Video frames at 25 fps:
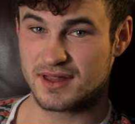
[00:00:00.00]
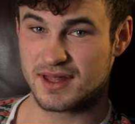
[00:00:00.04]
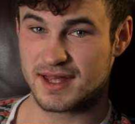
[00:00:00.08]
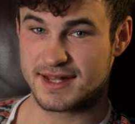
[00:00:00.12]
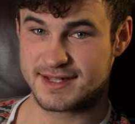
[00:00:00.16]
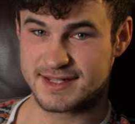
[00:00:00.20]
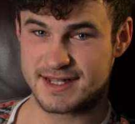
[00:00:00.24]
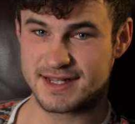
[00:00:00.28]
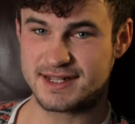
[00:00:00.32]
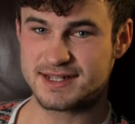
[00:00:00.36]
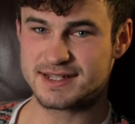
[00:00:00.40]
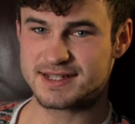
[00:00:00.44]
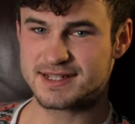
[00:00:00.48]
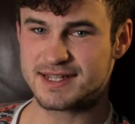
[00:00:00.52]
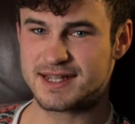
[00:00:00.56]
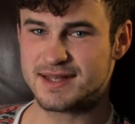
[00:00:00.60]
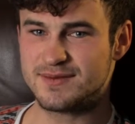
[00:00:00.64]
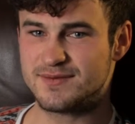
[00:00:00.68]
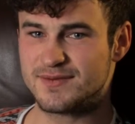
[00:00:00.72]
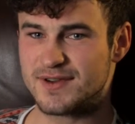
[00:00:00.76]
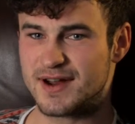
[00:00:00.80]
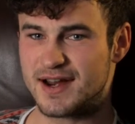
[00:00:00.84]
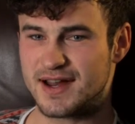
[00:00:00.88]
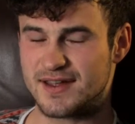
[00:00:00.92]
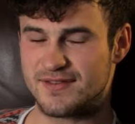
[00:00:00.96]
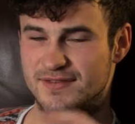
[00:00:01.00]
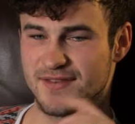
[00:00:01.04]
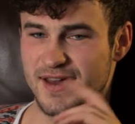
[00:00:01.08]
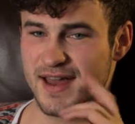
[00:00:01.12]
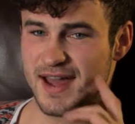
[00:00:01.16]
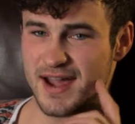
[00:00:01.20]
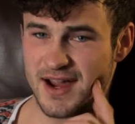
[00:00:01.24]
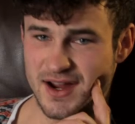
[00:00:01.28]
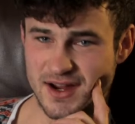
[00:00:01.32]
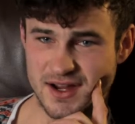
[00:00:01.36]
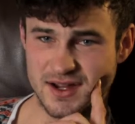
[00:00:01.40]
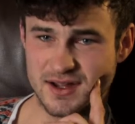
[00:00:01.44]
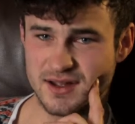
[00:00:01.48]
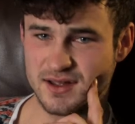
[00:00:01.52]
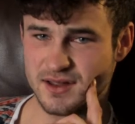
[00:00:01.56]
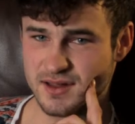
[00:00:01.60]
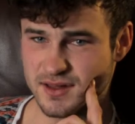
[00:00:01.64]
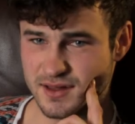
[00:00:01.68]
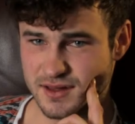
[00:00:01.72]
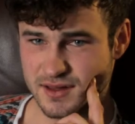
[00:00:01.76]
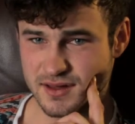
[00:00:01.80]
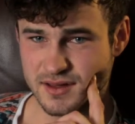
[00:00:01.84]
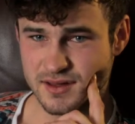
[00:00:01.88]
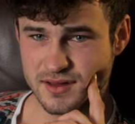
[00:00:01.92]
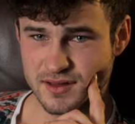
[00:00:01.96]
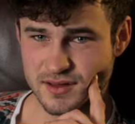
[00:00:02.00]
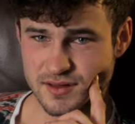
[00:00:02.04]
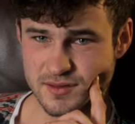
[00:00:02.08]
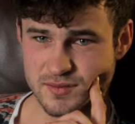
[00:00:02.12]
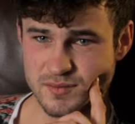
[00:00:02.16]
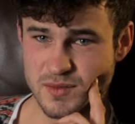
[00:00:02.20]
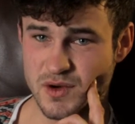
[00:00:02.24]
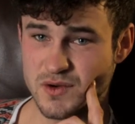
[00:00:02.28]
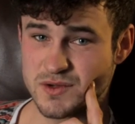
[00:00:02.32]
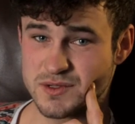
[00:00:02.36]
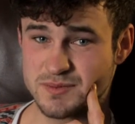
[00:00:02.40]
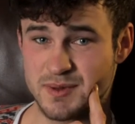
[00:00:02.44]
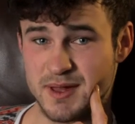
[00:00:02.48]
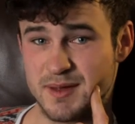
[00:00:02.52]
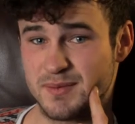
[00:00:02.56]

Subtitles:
It didn't seem very fair. Most